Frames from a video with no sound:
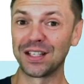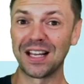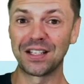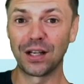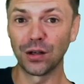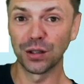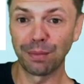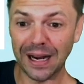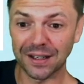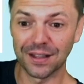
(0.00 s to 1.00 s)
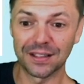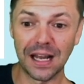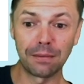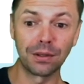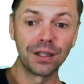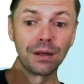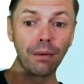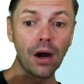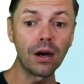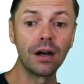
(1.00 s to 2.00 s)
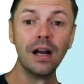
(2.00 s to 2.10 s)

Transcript: as he goes back to the table in the bar,